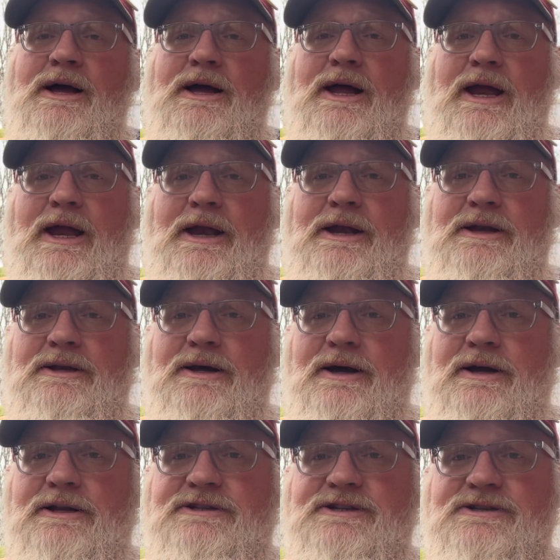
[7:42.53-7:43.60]
And
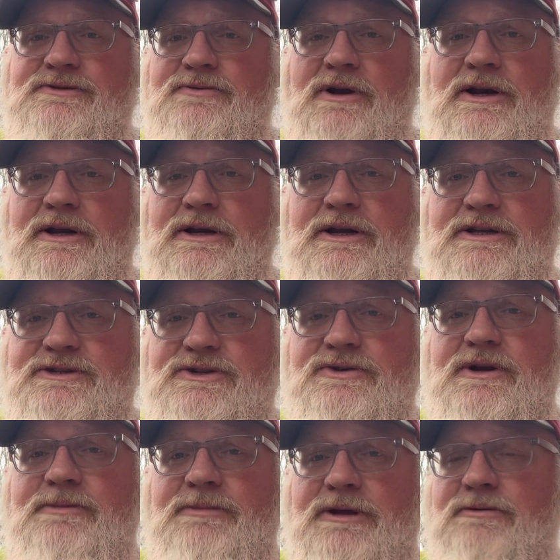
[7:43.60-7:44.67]
it's just running
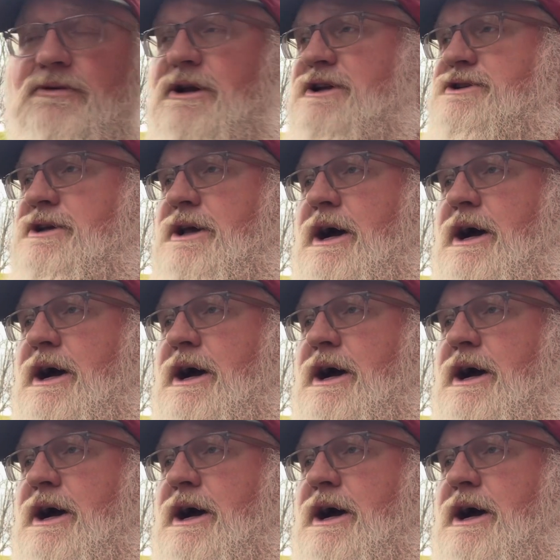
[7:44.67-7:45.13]
extremely rich at